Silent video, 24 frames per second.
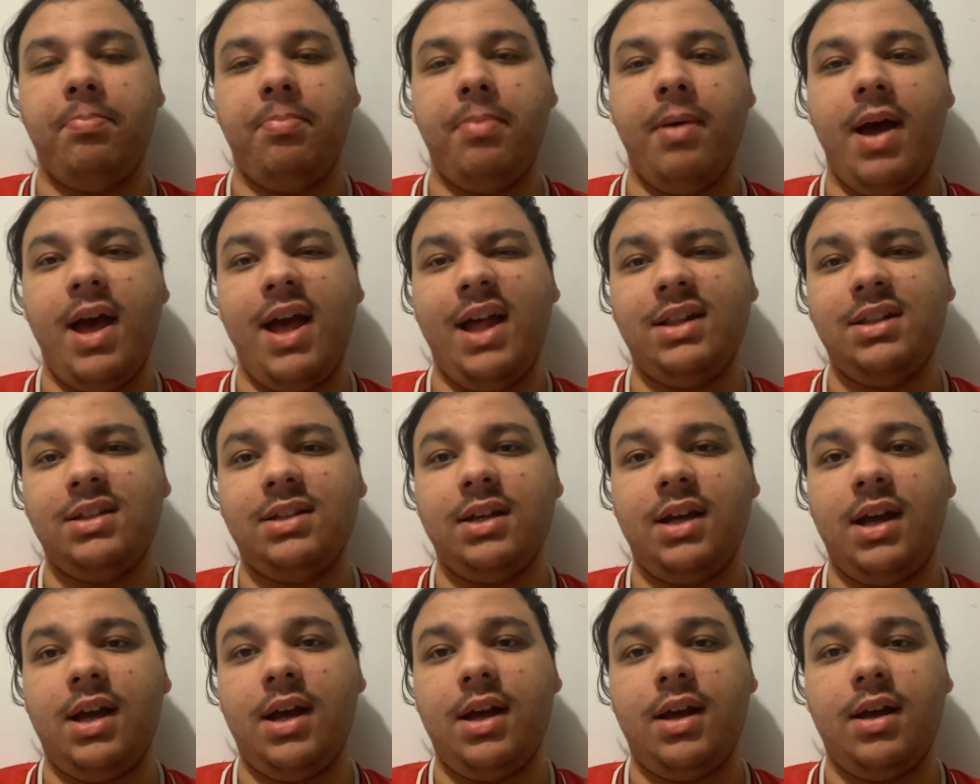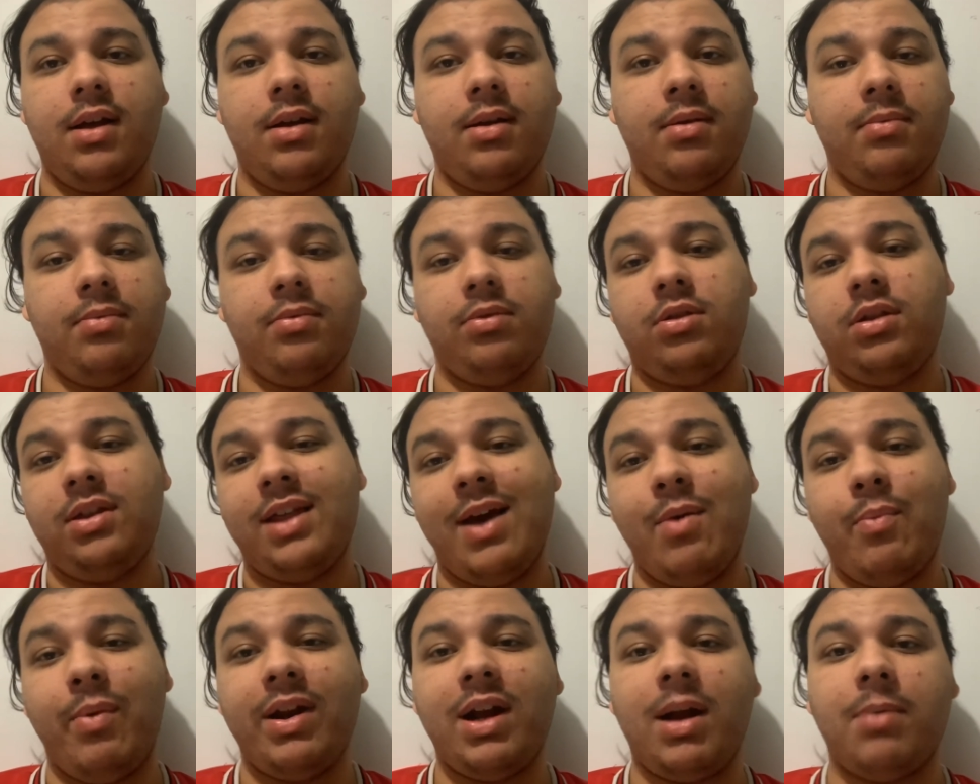And they
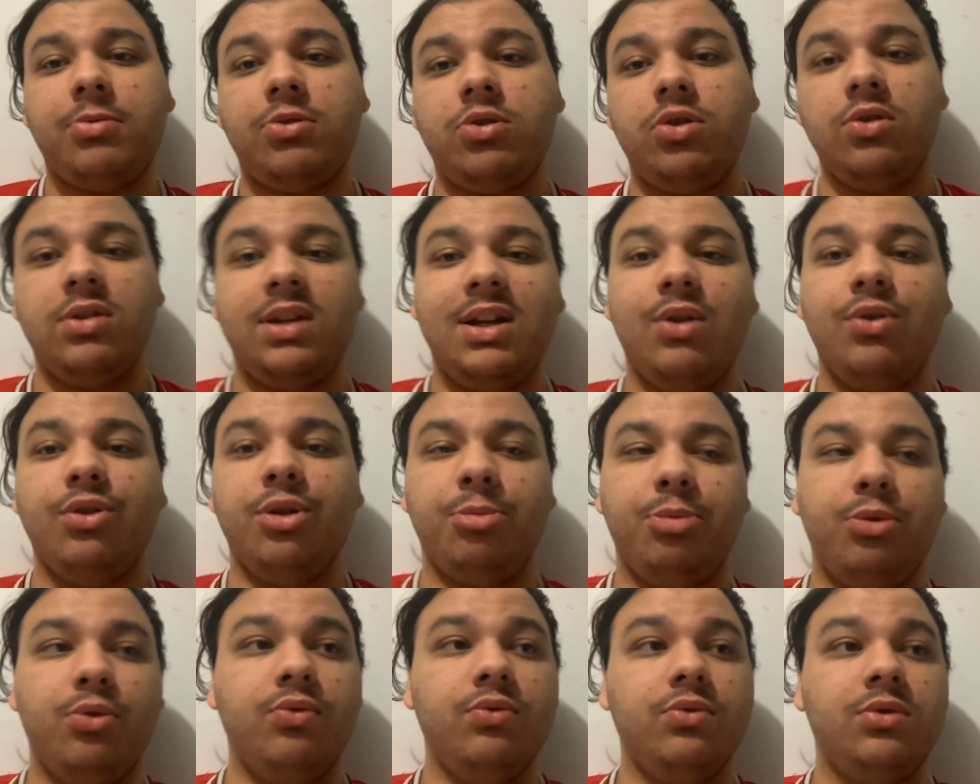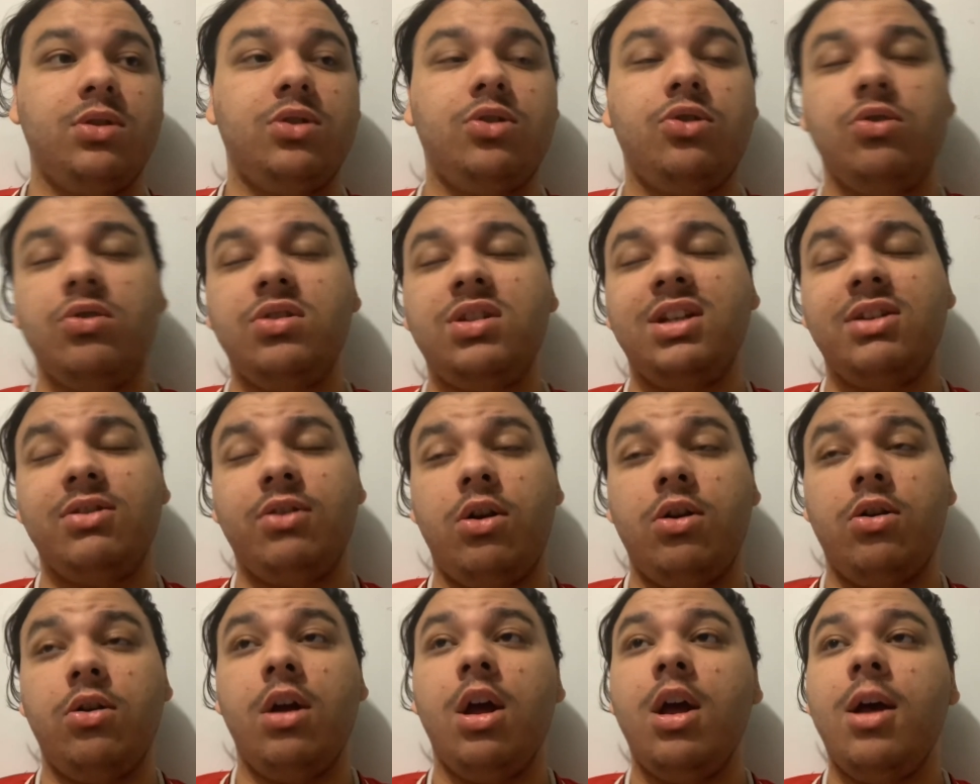went up 2-0, the Bulls,
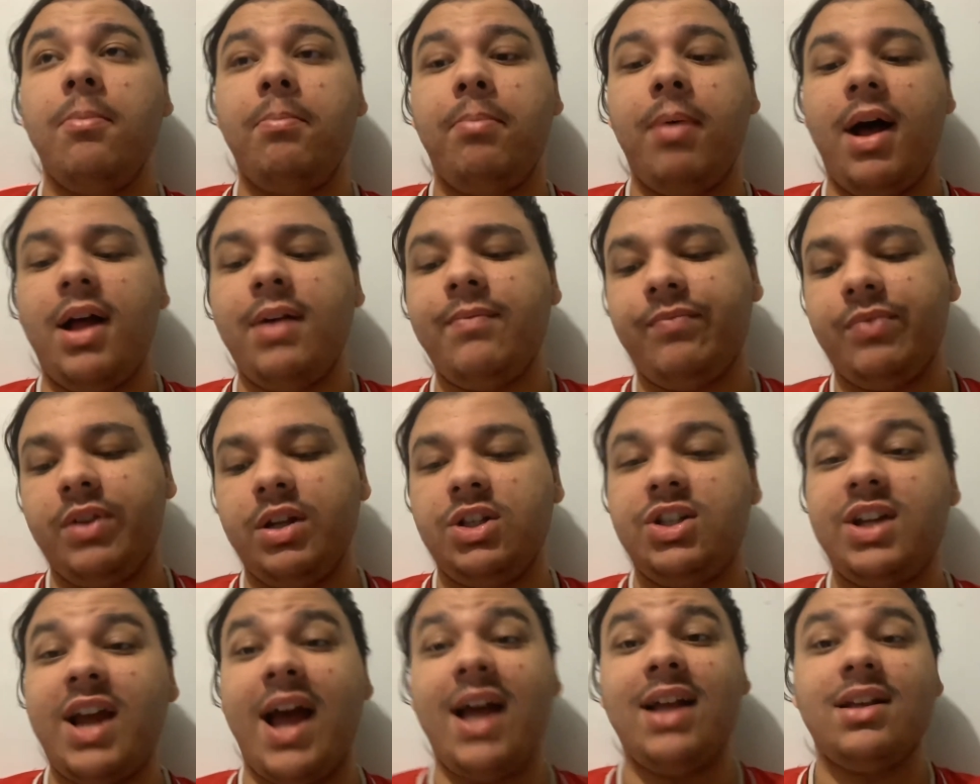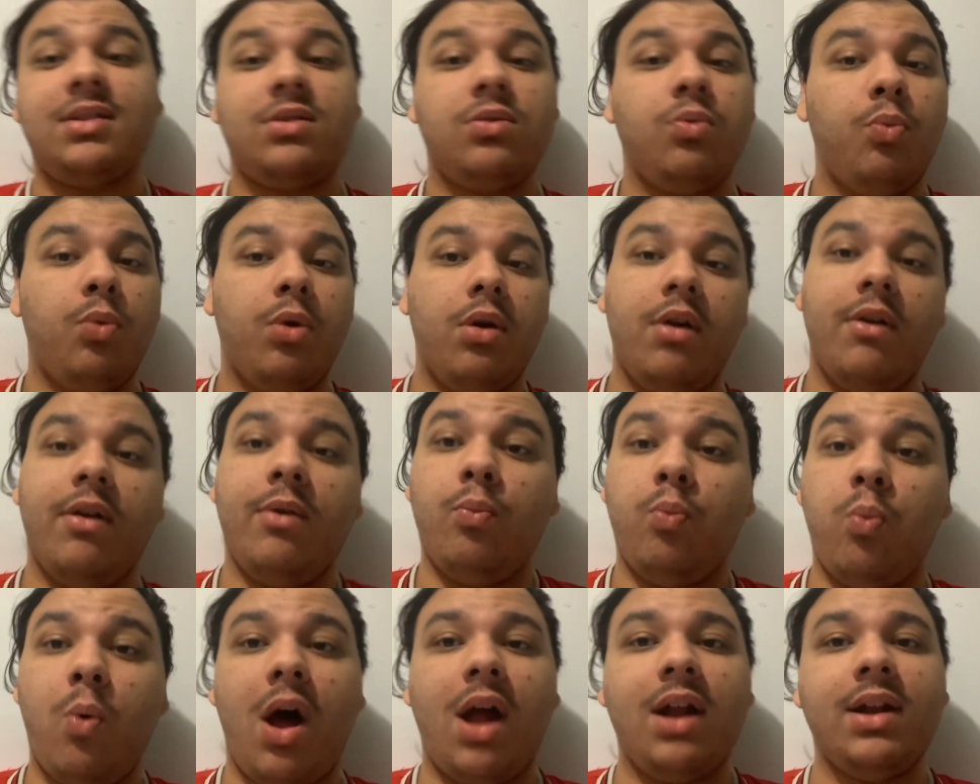2-0. But the Jazz were
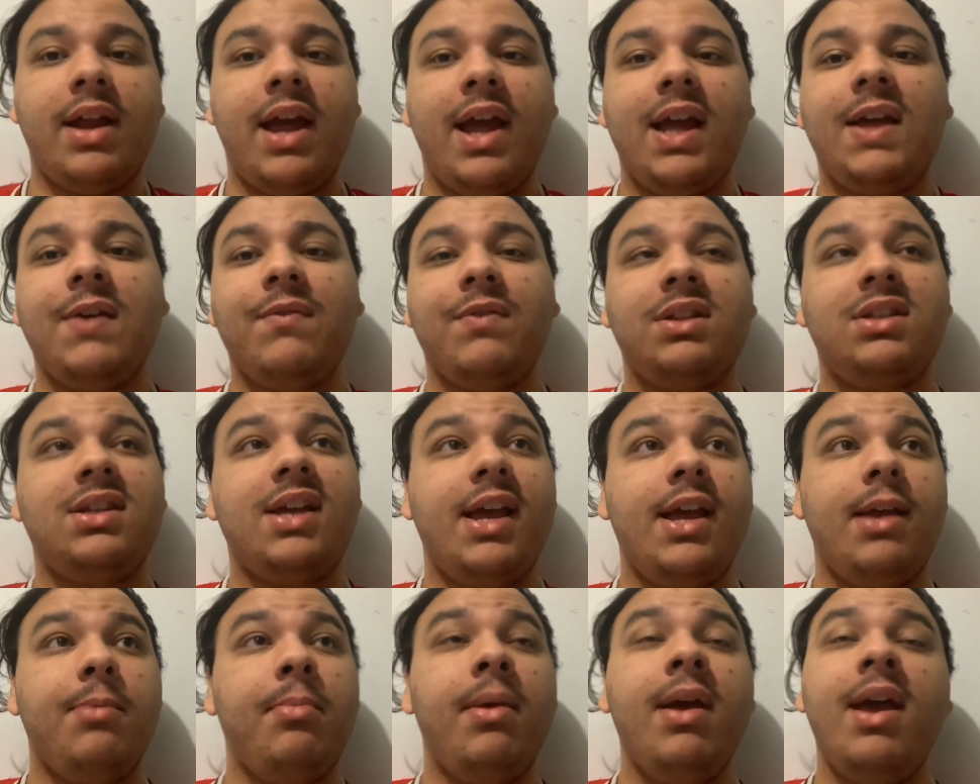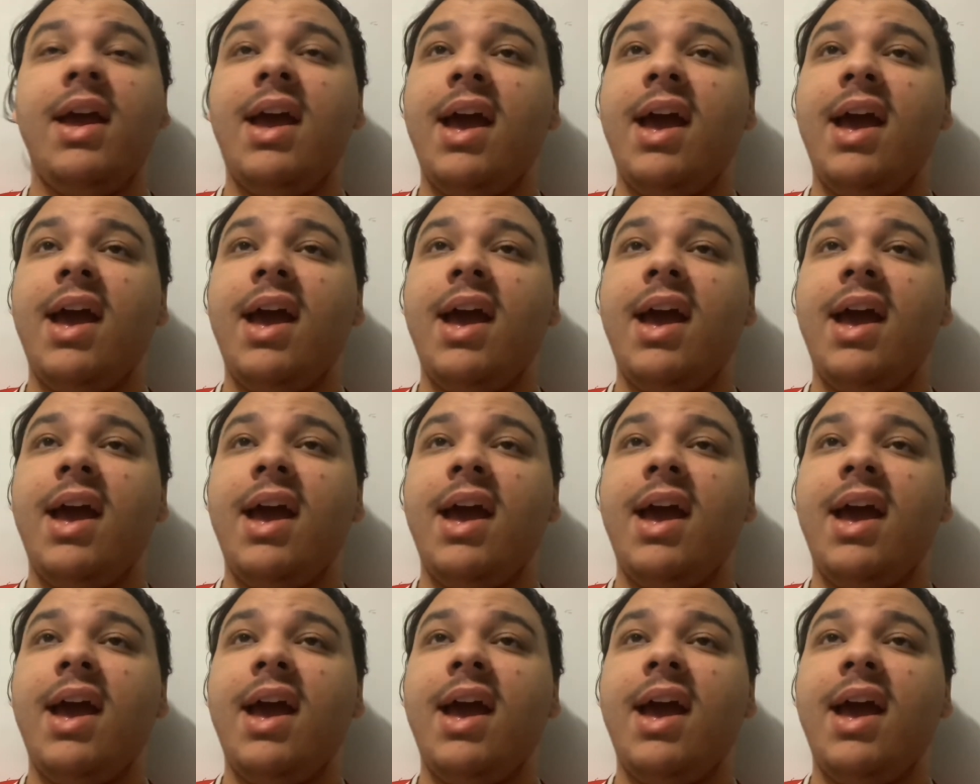one heck of a team.